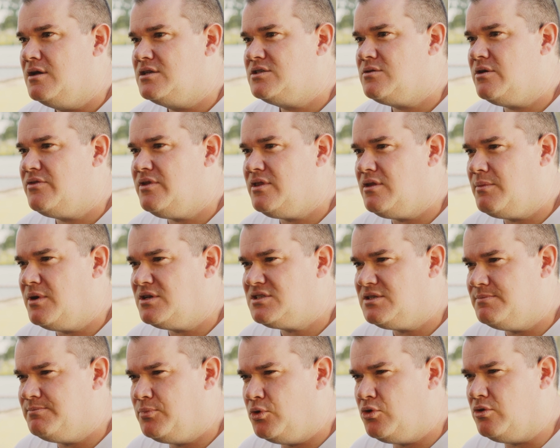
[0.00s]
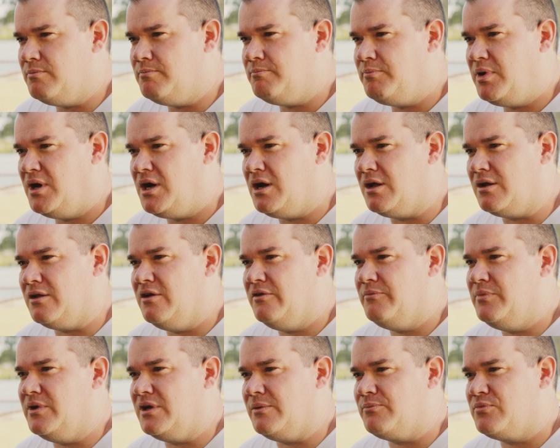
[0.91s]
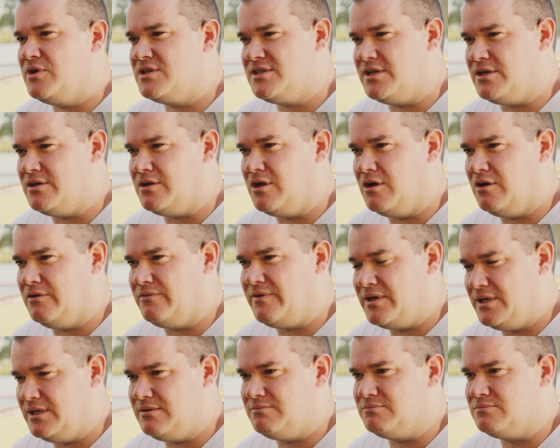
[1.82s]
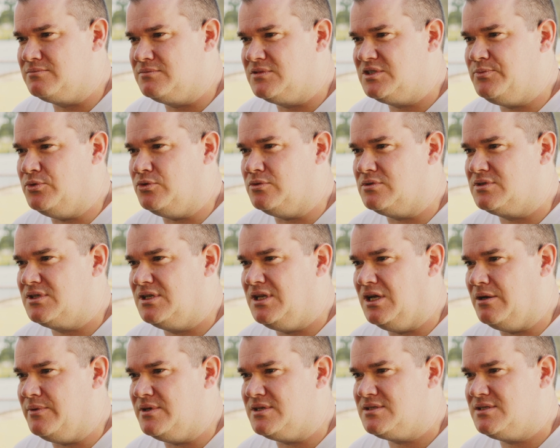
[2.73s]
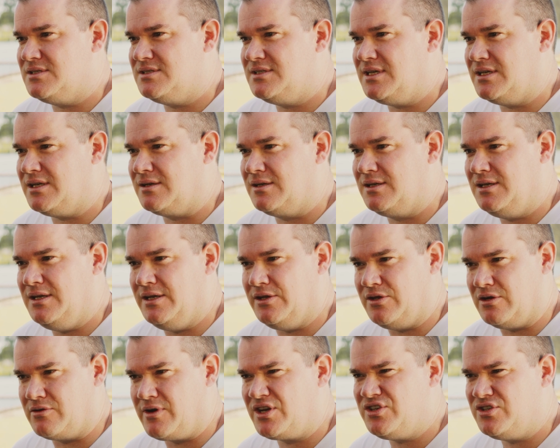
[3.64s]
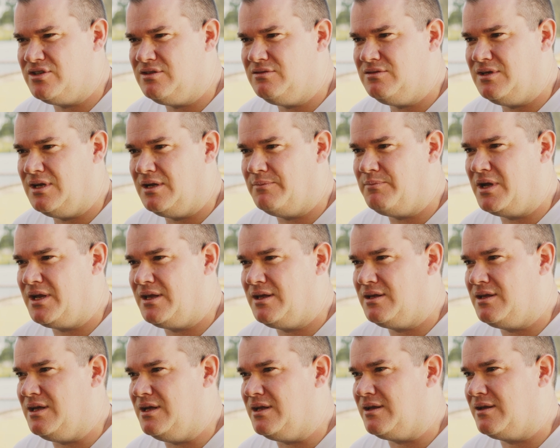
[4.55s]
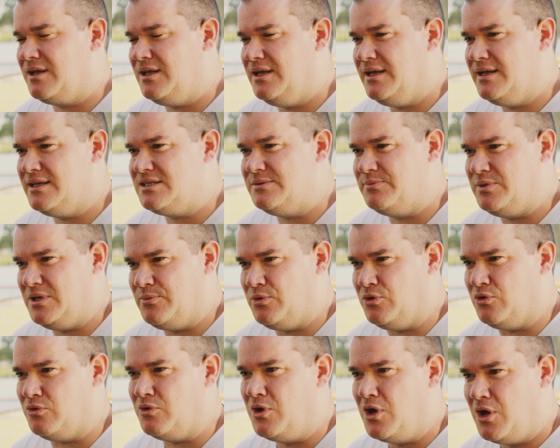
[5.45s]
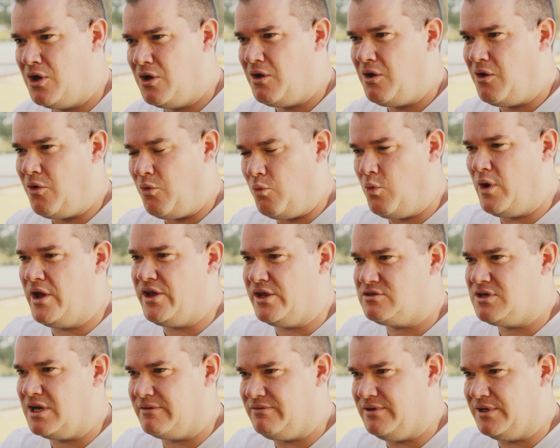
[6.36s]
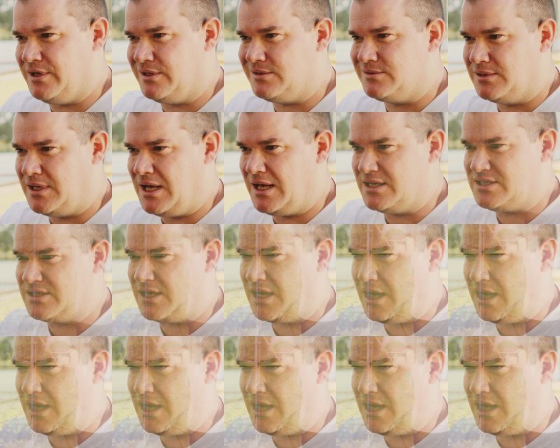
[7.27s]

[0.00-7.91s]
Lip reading: So I think the most important part of being president of any sports club is to set a clear direction and make it clear to people where you're travelling as a